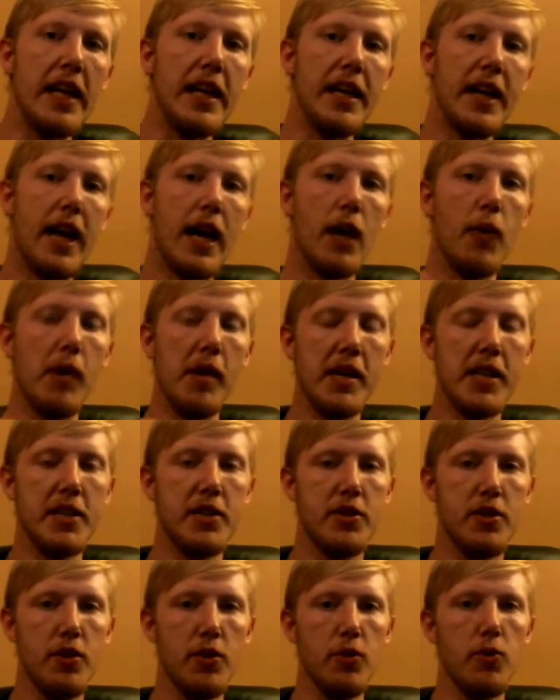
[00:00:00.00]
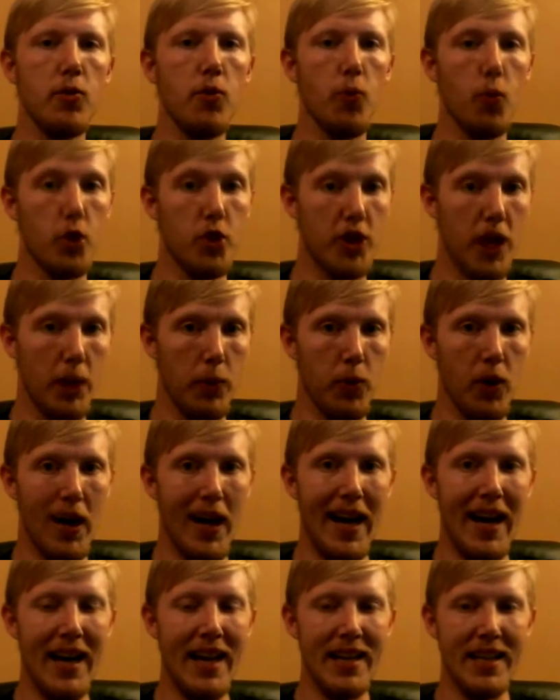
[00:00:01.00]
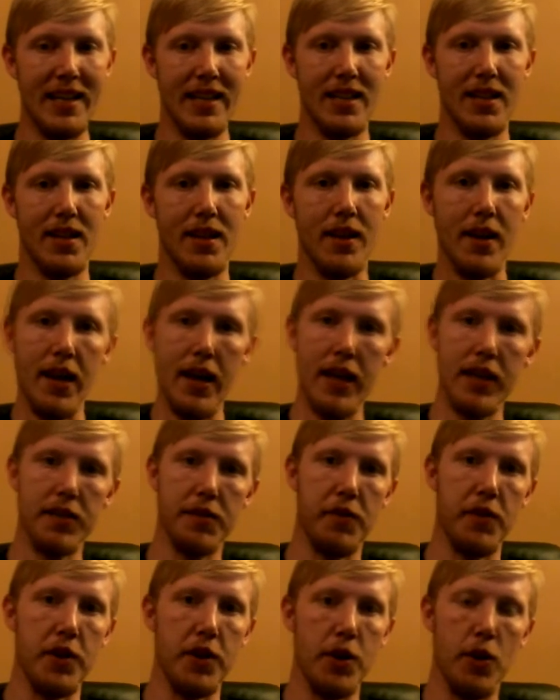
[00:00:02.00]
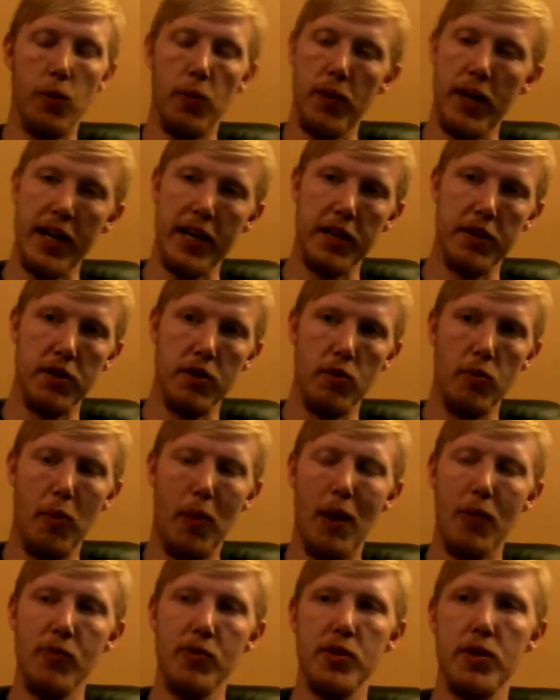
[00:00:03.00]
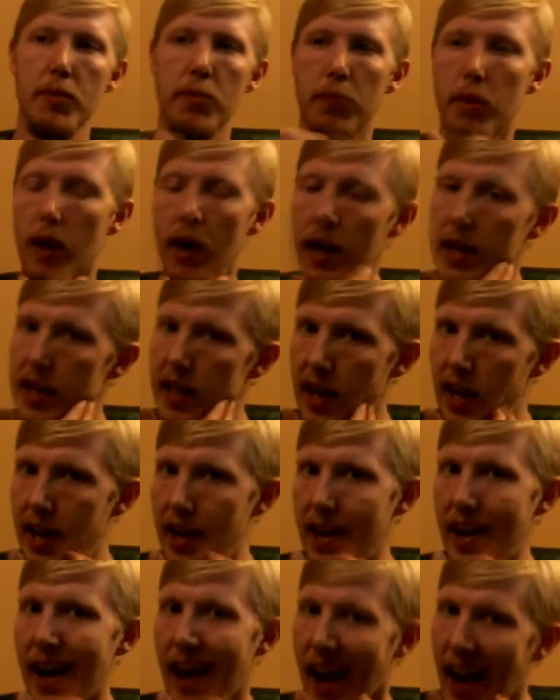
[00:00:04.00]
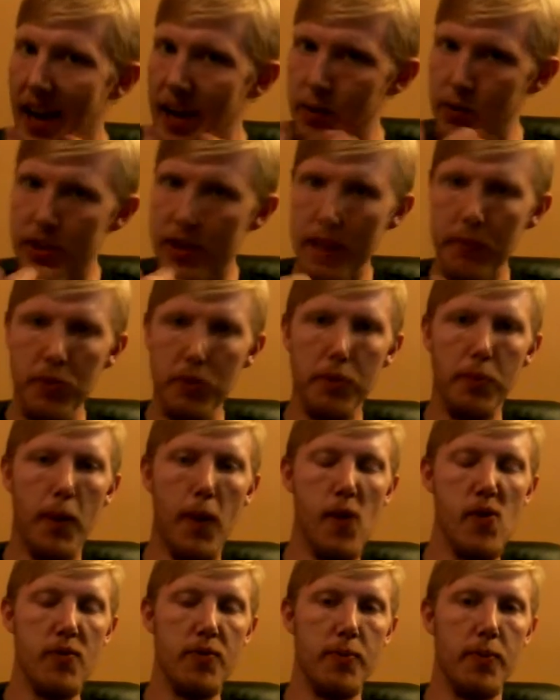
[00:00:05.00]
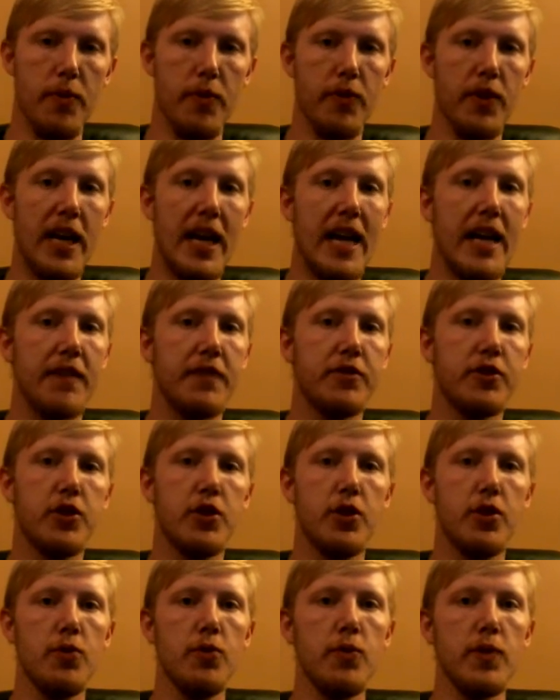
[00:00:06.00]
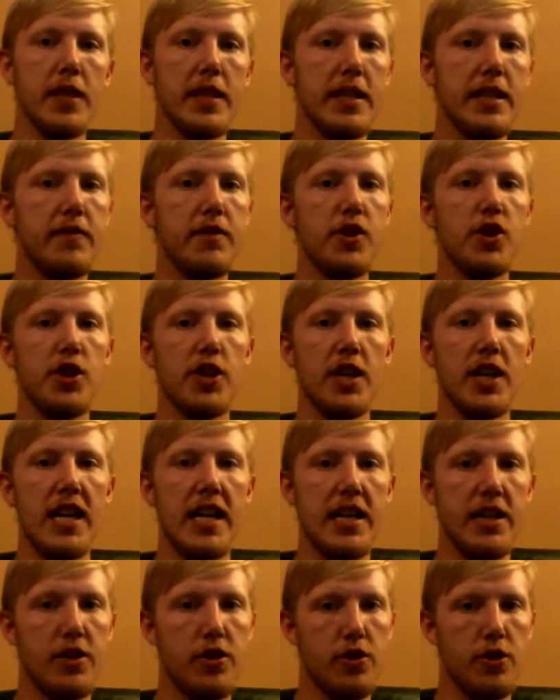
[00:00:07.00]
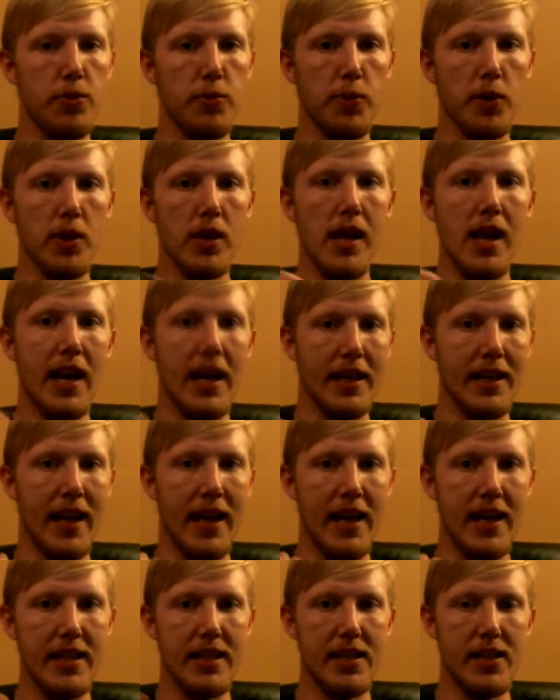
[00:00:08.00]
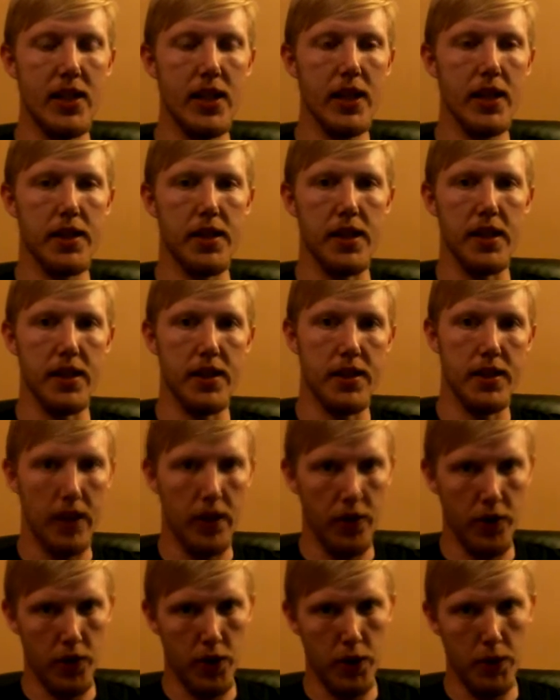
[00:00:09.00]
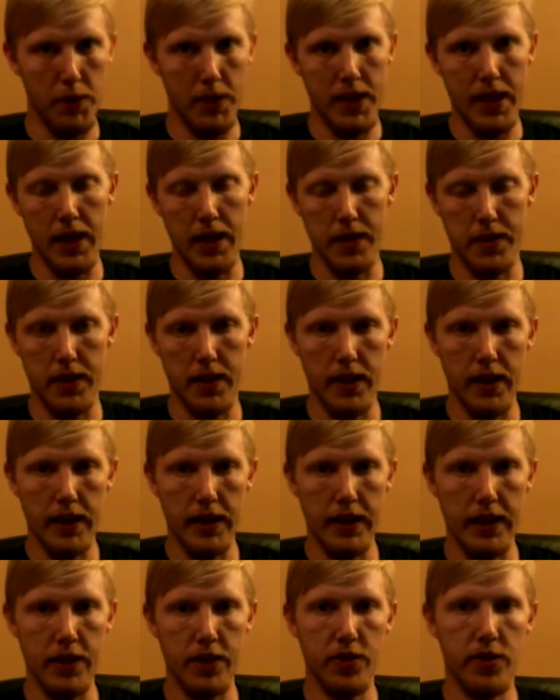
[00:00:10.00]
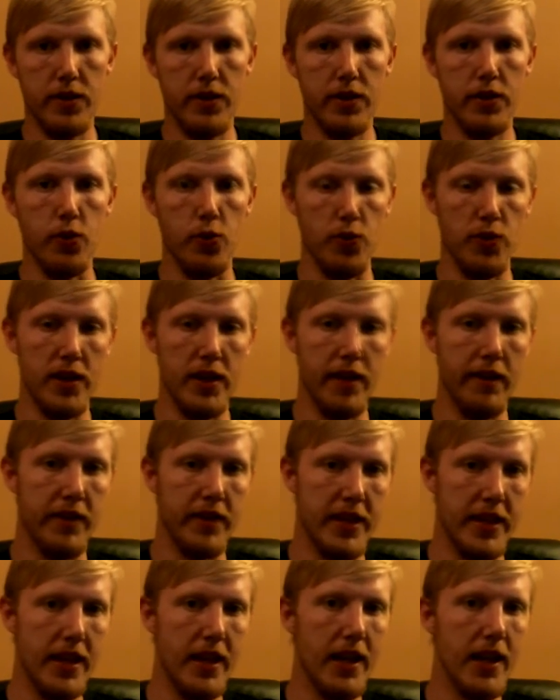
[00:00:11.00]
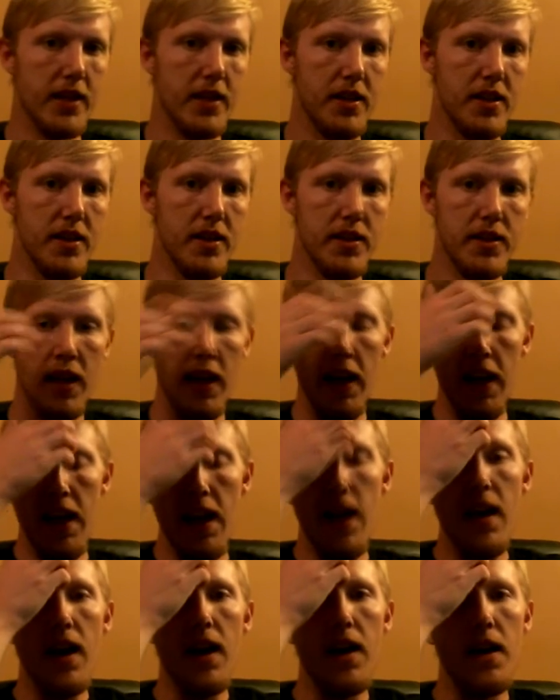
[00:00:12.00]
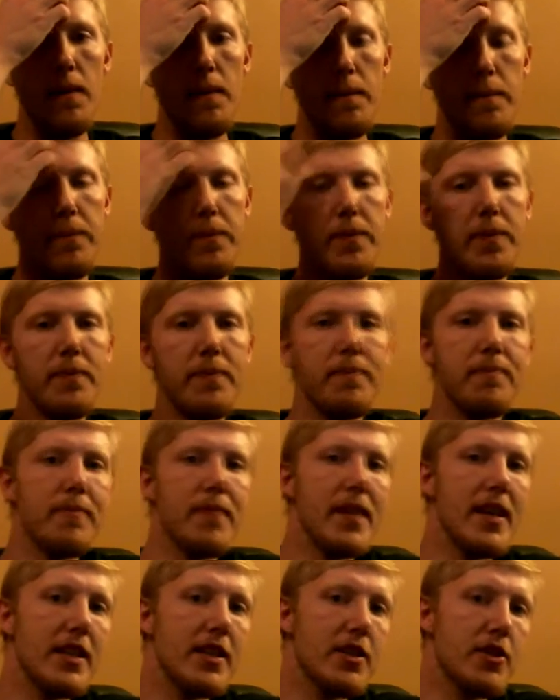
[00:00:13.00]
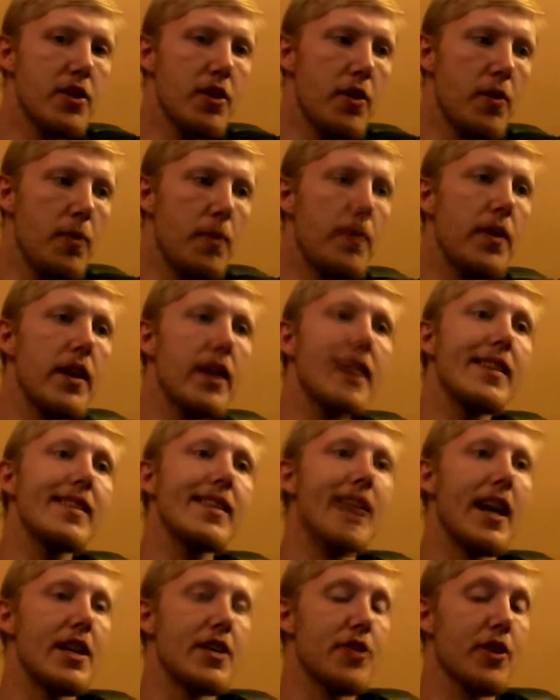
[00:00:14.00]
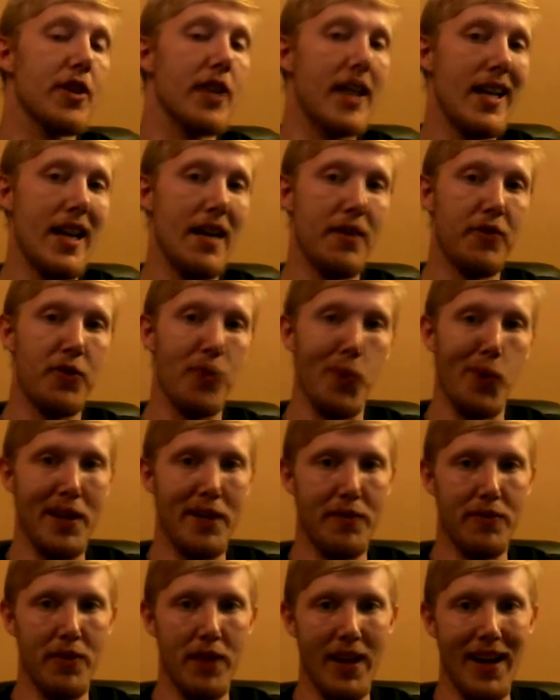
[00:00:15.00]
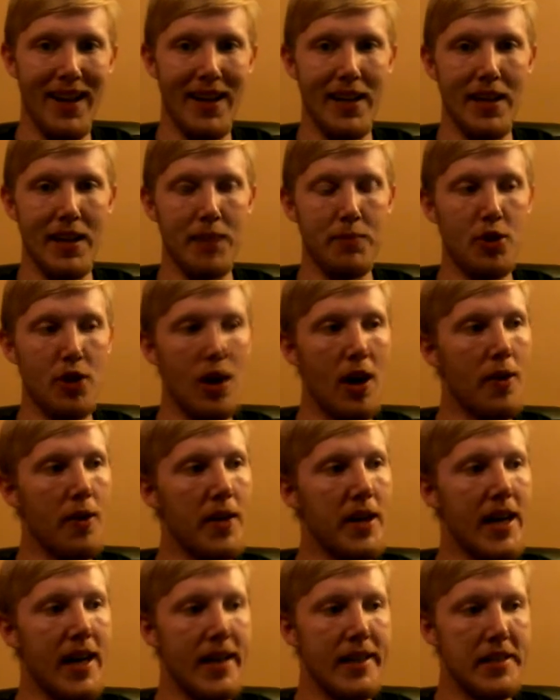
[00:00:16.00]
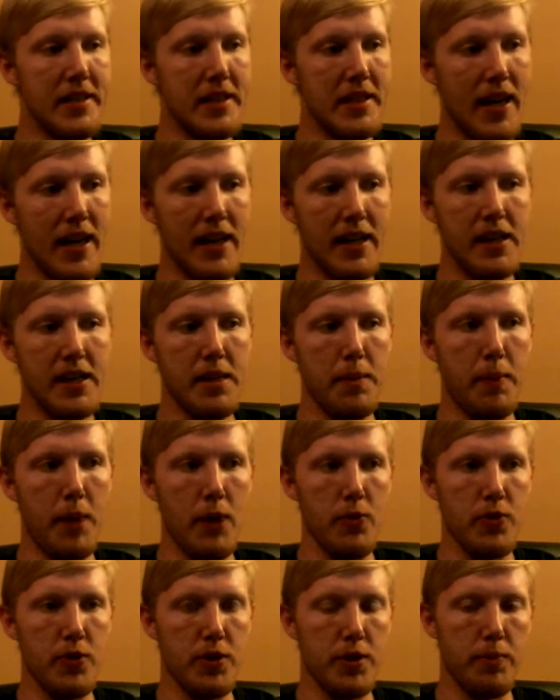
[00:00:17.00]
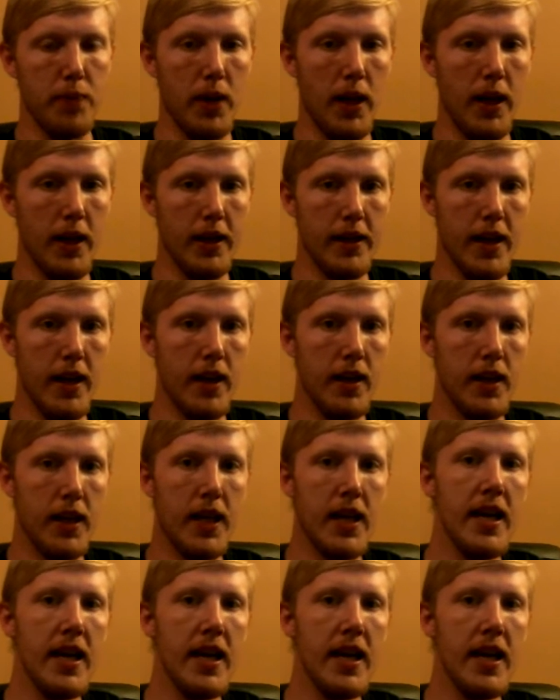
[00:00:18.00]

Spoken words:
Now, I do, which I will add into the next video when I get the new power supply, I was able to borrow from a friend. I have 2 EVGA Superclock 960s that are going to be tested against the 270Xs. So you guys are going to have to wait for that, and I'm sorry I did not get the power supply yet.